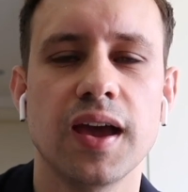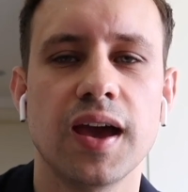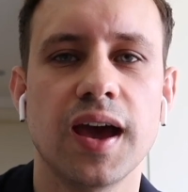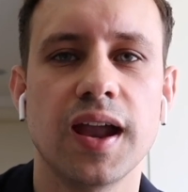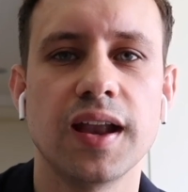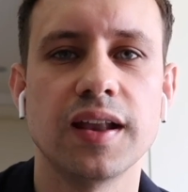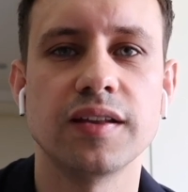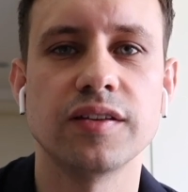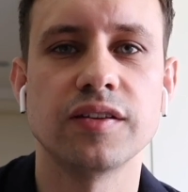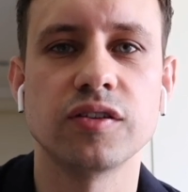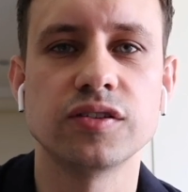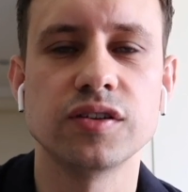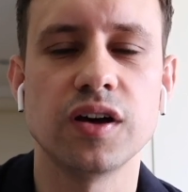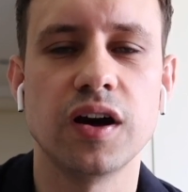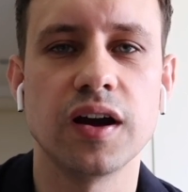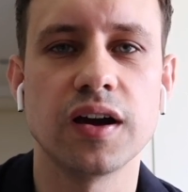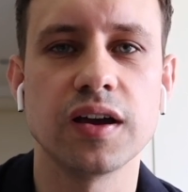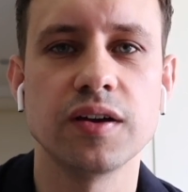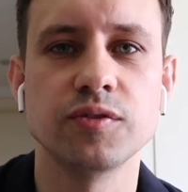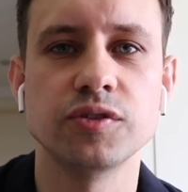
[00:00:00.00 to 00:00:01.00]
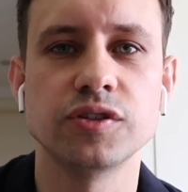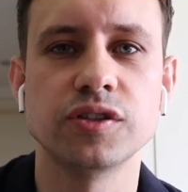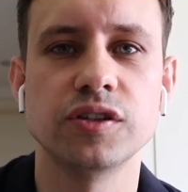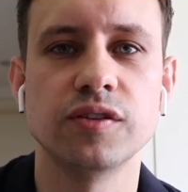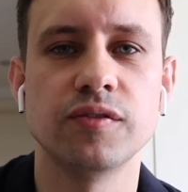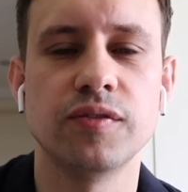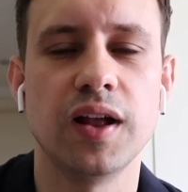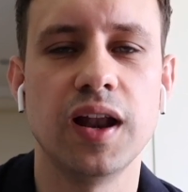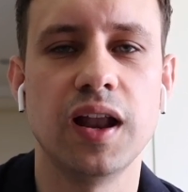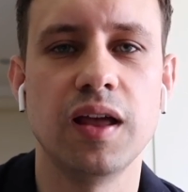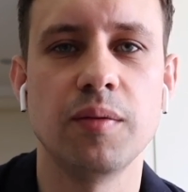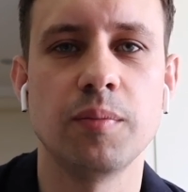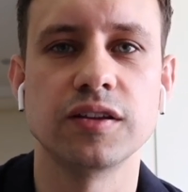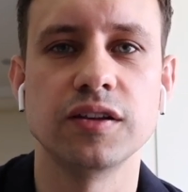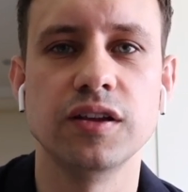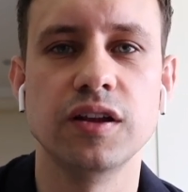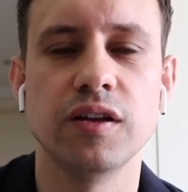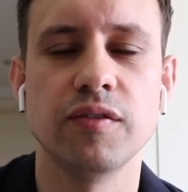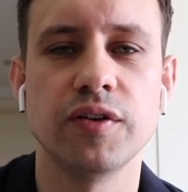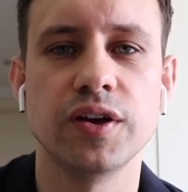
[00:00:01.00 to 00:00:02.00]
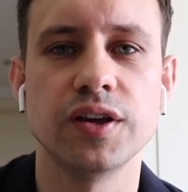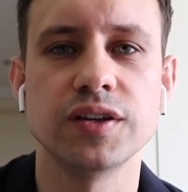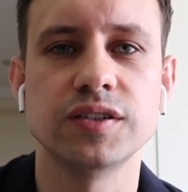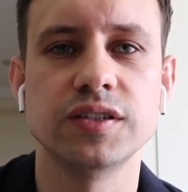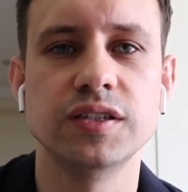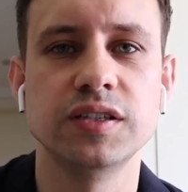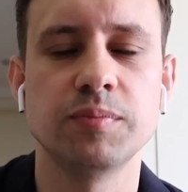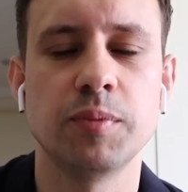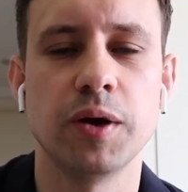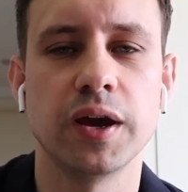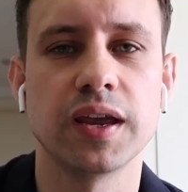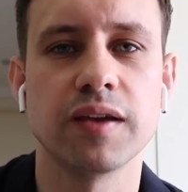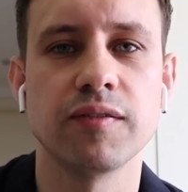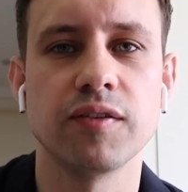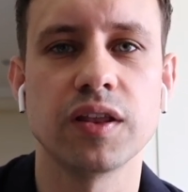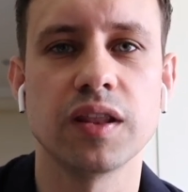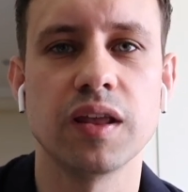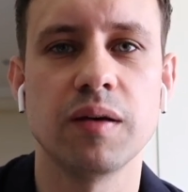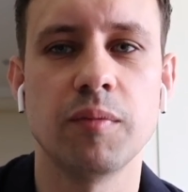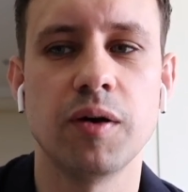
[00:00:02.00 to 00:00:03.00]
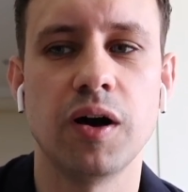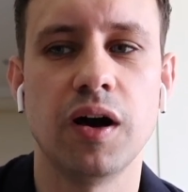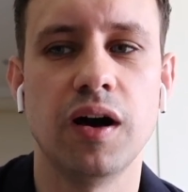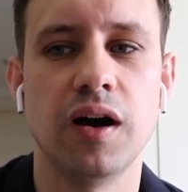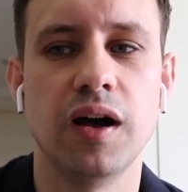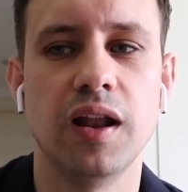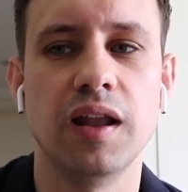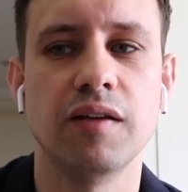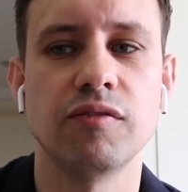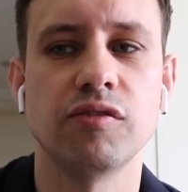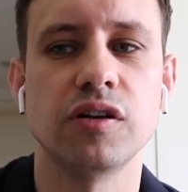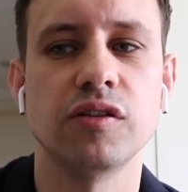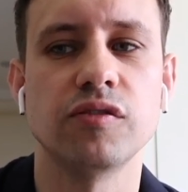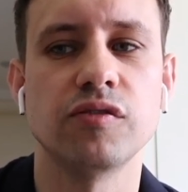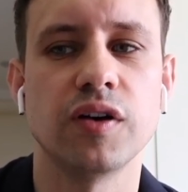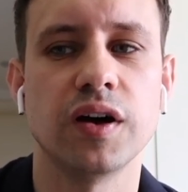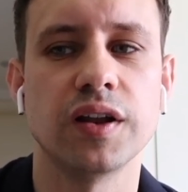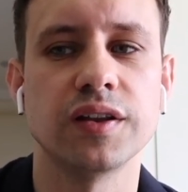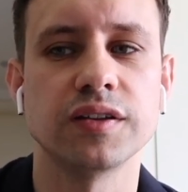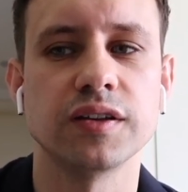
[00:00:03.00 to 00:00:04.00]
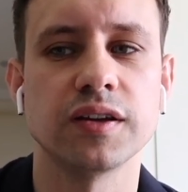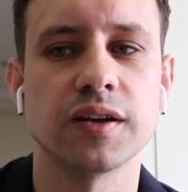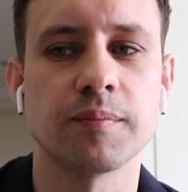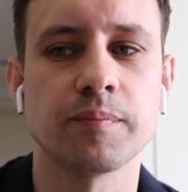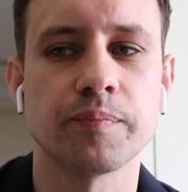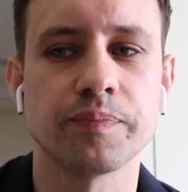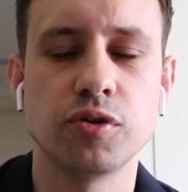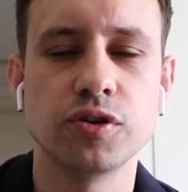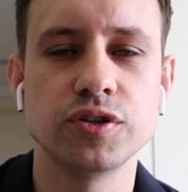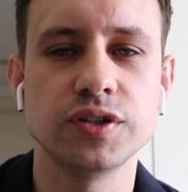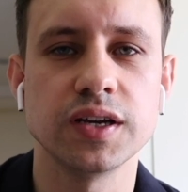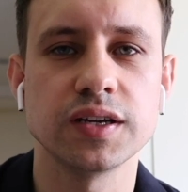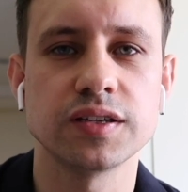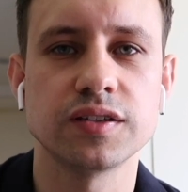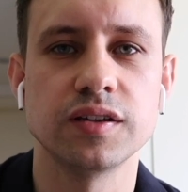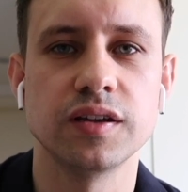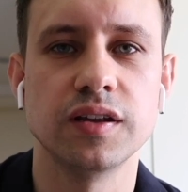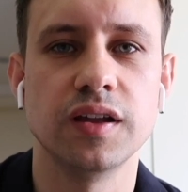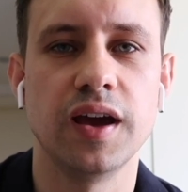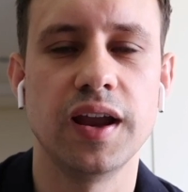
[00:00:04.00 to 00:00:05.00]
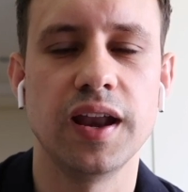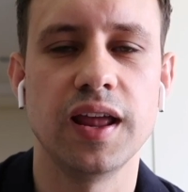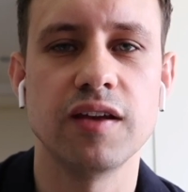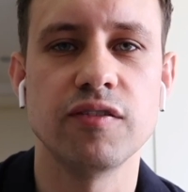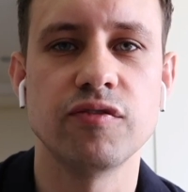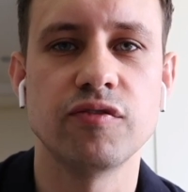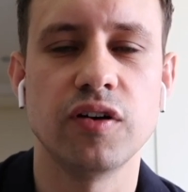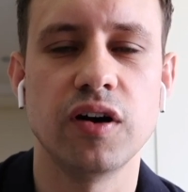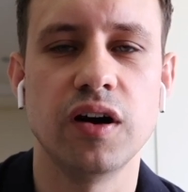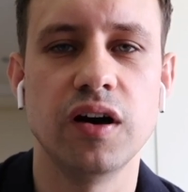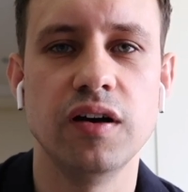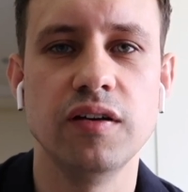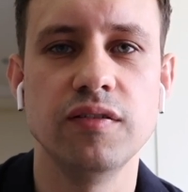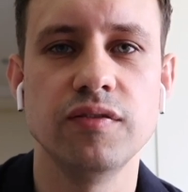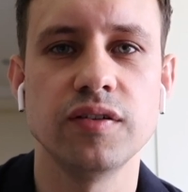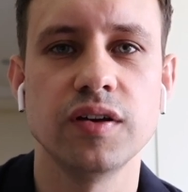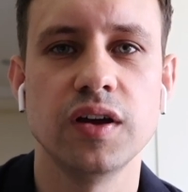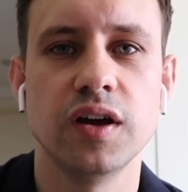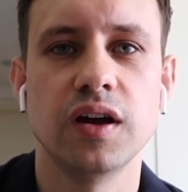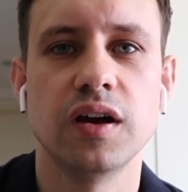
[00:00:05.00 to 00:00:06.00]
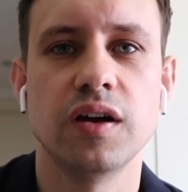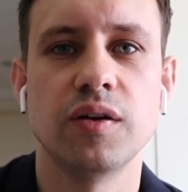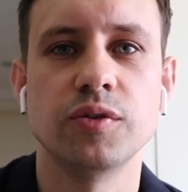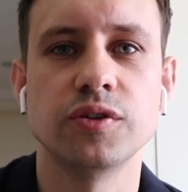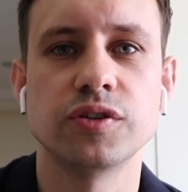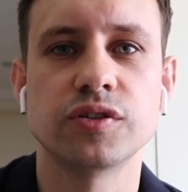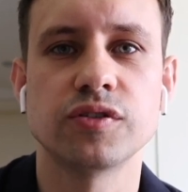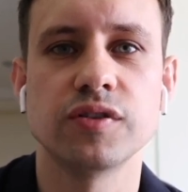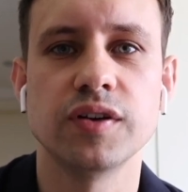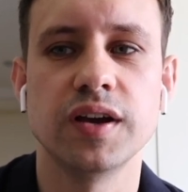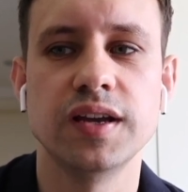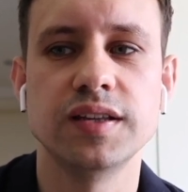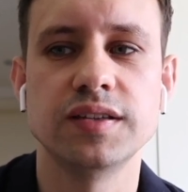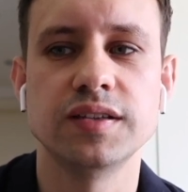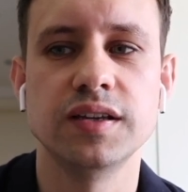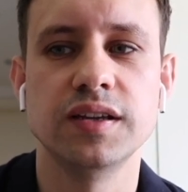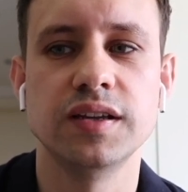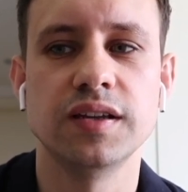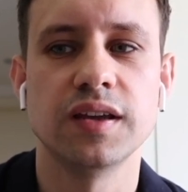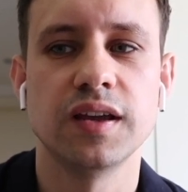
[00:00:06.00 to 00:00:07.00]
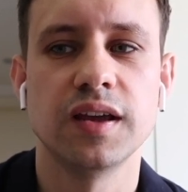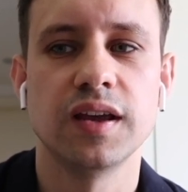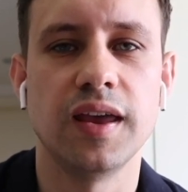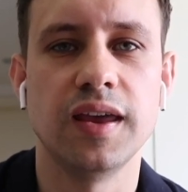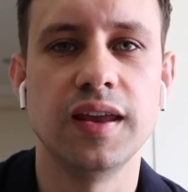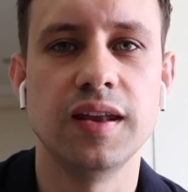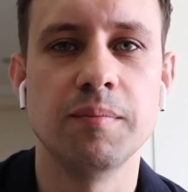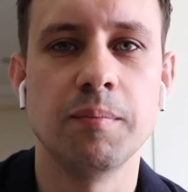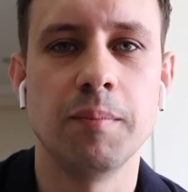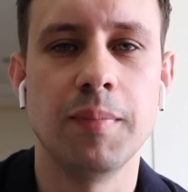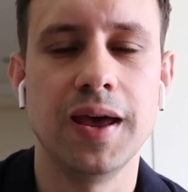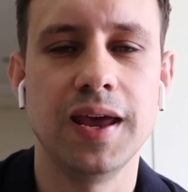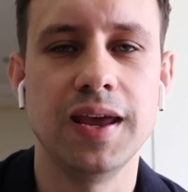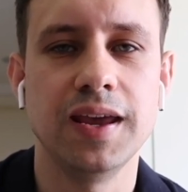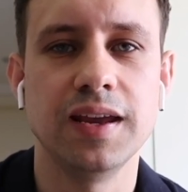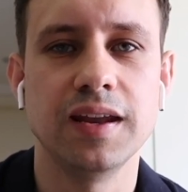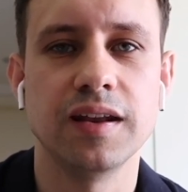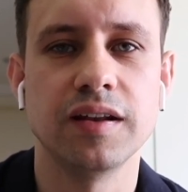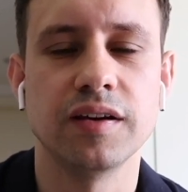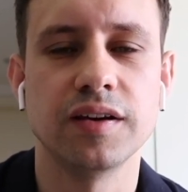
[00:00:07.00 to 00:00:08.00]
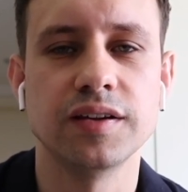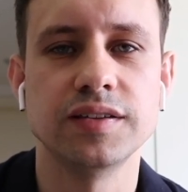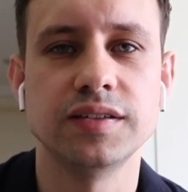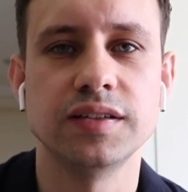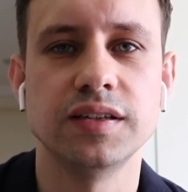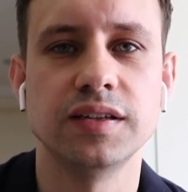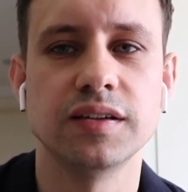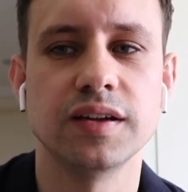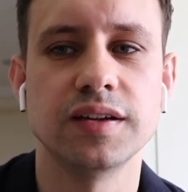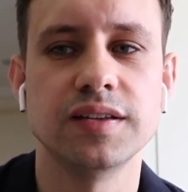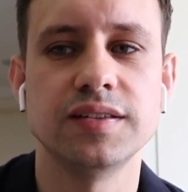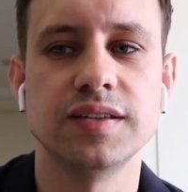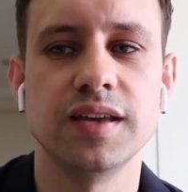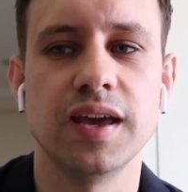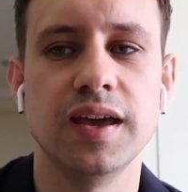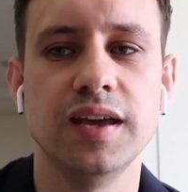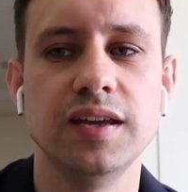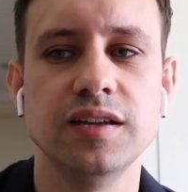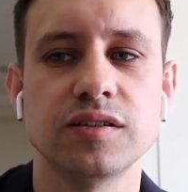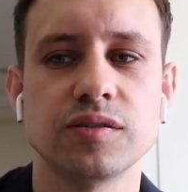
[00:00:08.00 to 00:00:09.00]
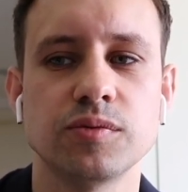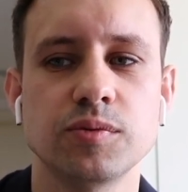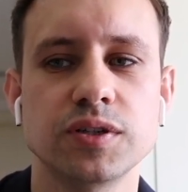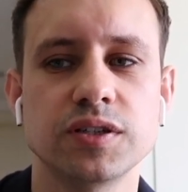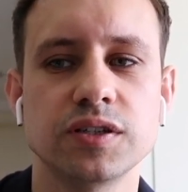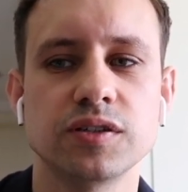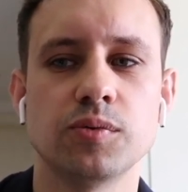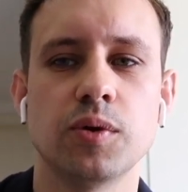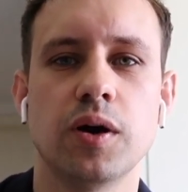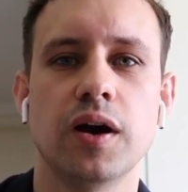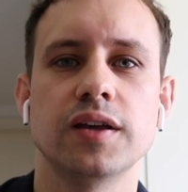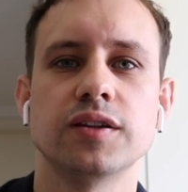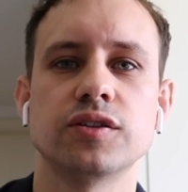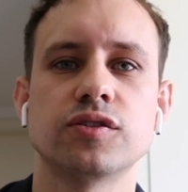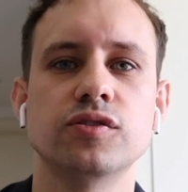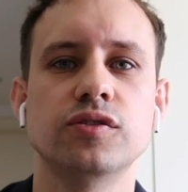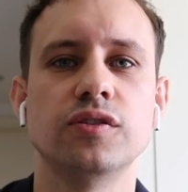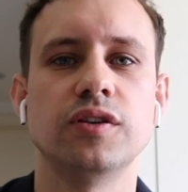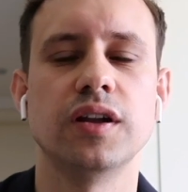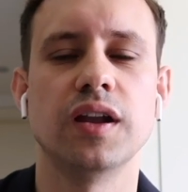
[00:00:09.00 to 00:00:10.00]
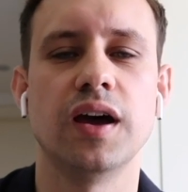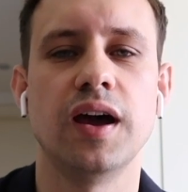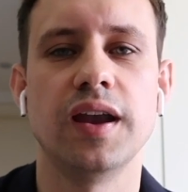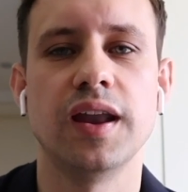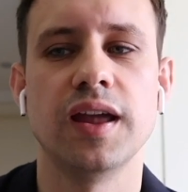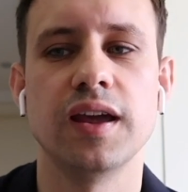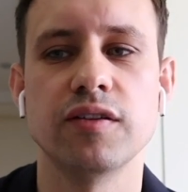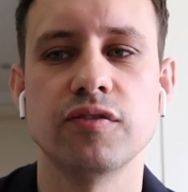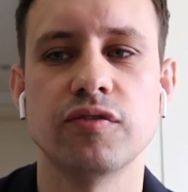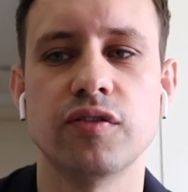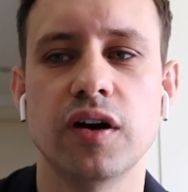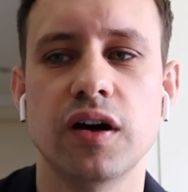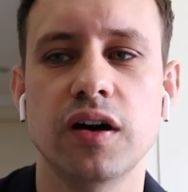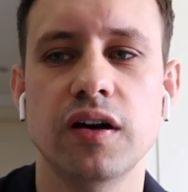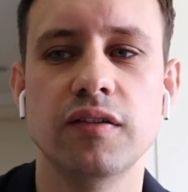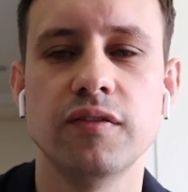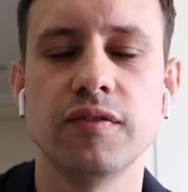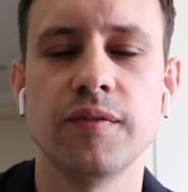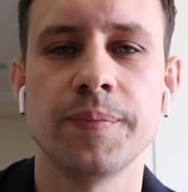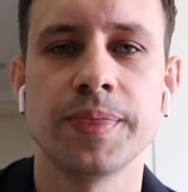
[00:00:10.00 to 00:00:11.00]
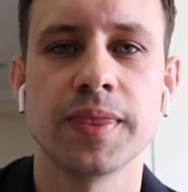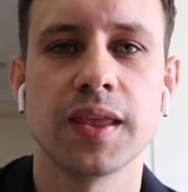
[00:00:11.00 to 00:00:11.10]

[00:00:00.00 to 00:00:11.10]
And the target was to develop the universities by giving them a higher level of funding. Project 985 was created in May 1998, which is why it's called 985.